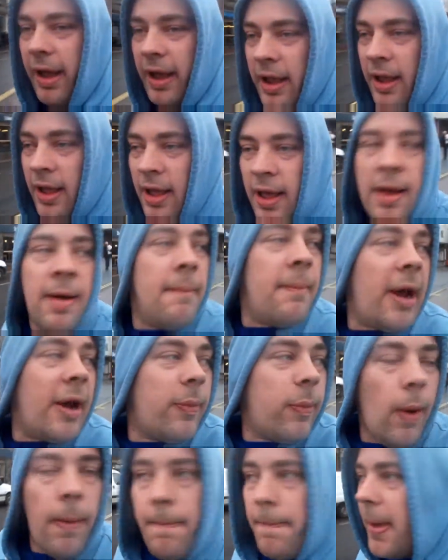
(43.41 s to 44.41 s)
here, mate,
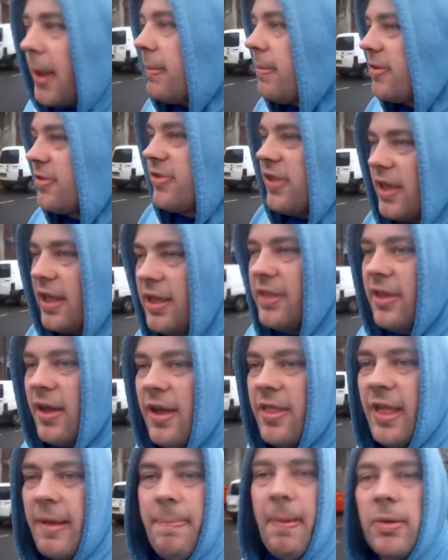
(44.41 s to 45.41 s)
made one big mistake.
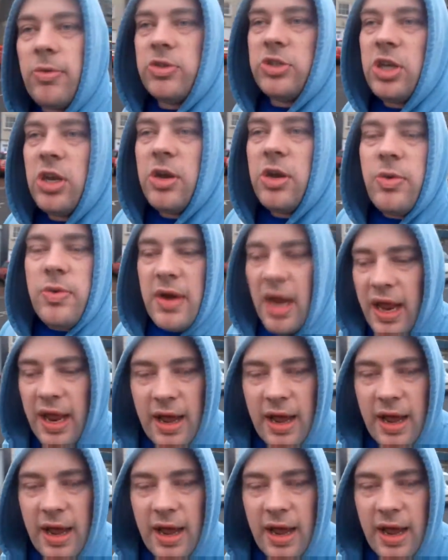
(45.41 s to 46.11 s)
They built too